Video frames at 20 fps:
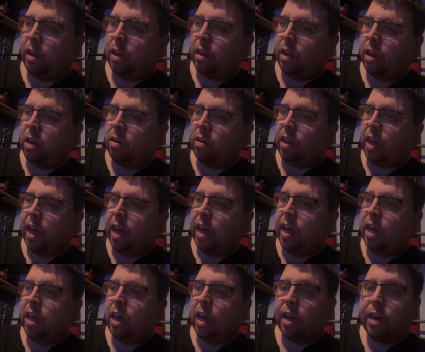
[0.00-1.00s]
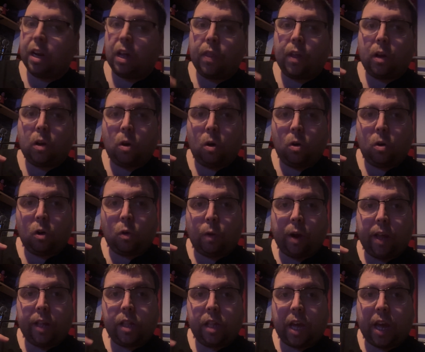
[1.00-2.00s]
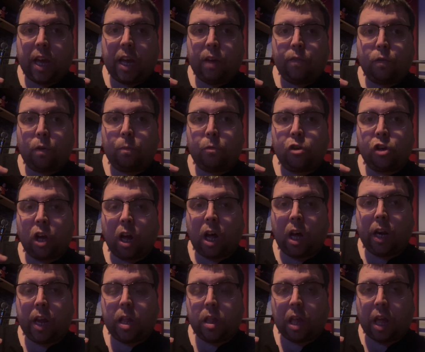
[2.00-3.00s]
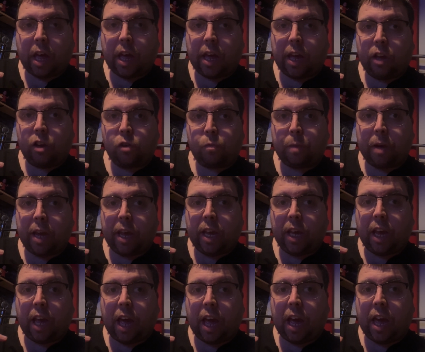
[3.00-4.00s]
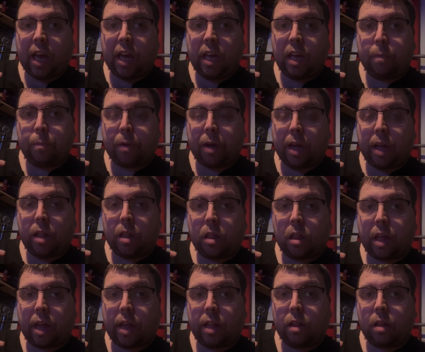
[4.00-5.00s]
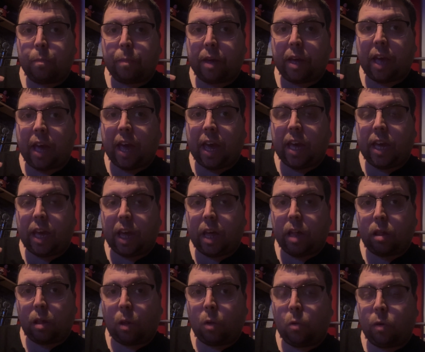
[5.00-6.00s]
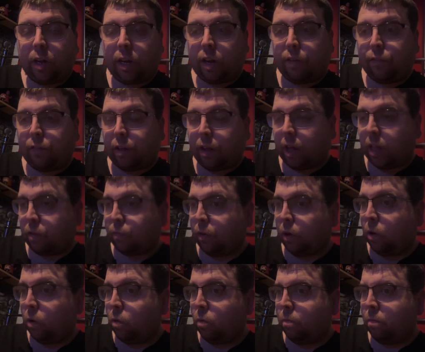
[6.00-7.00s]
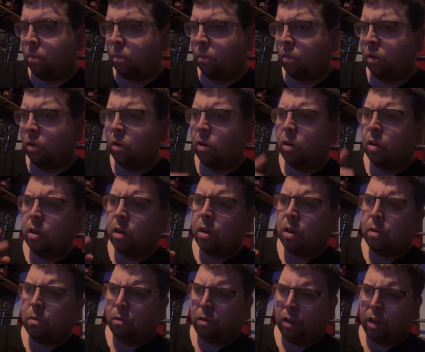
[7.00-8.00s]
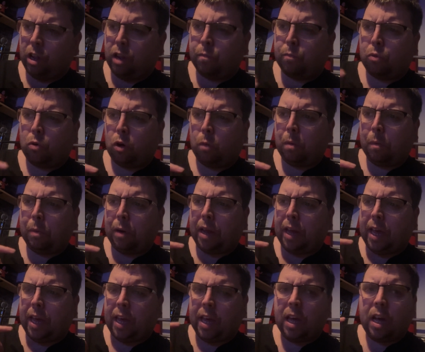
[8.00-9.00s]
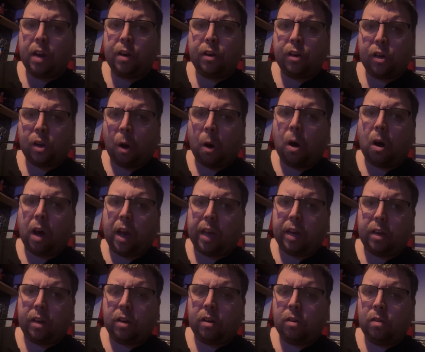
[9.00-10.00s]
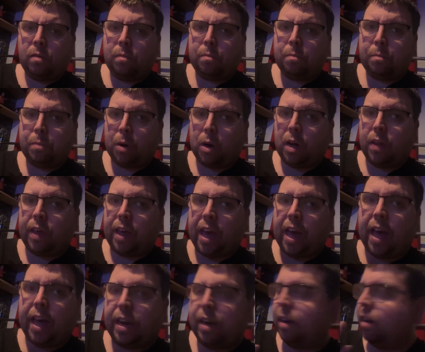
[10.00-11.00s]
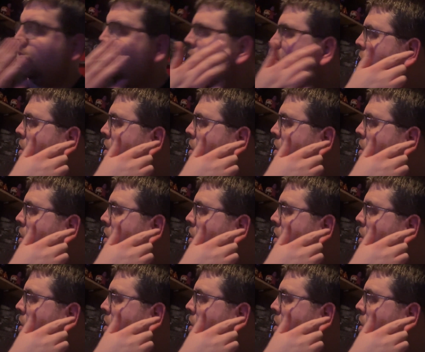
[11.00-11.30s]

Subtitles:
okay, another concrete date from Charlie's age, being said to be 8 years old in the first film. Well, there's probably 9 by the end.